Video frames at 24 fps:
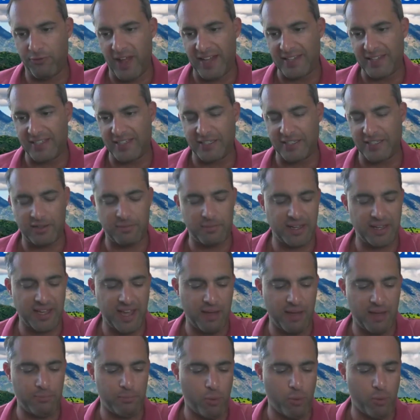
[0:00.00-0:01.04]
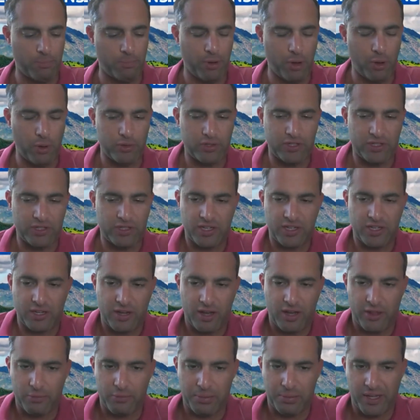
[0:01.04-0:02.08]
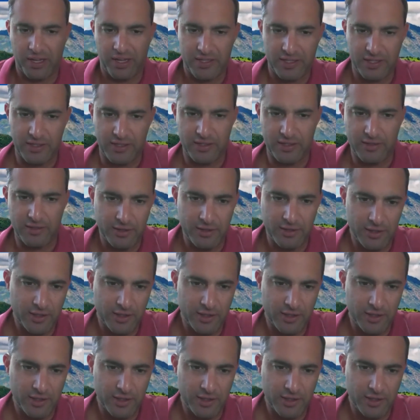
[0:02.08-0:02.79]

that system and get more boats to other places?